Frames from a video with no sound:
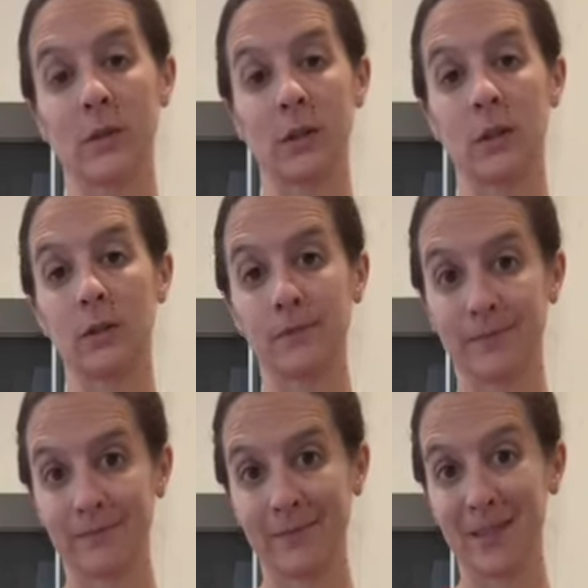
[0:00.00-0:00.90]
what's it called?
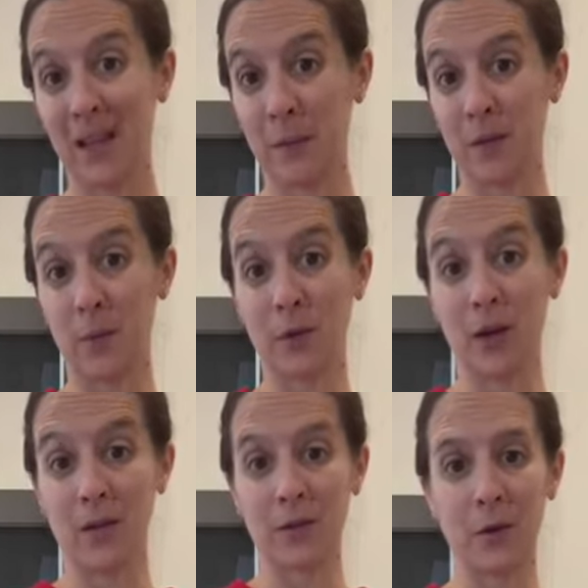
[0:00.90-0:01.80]
Sam's Club or
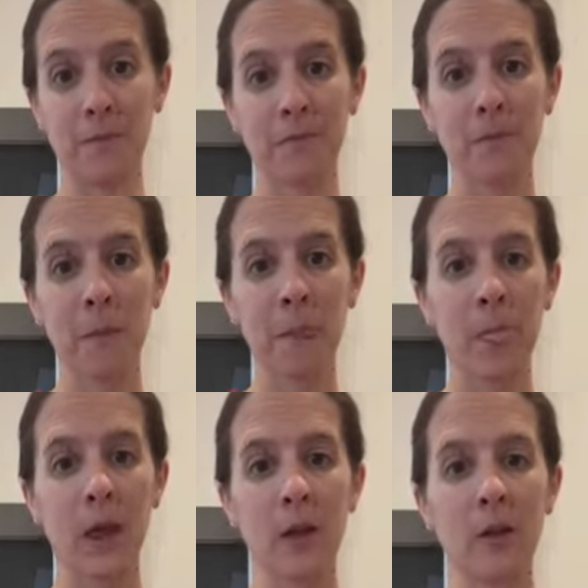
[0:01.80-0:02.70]
Costco.
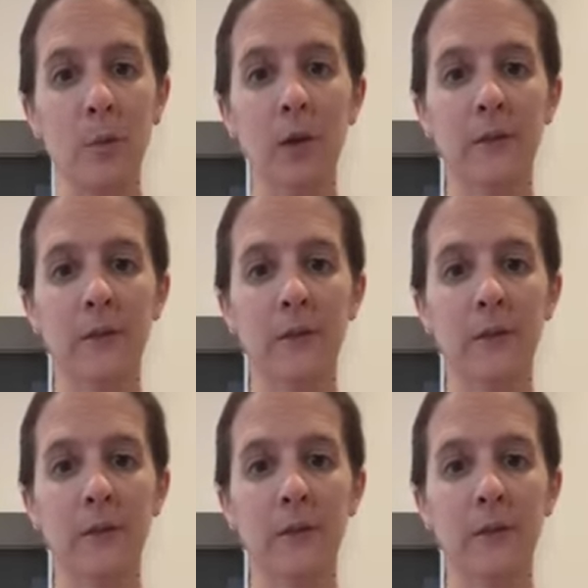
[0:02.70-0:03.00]
You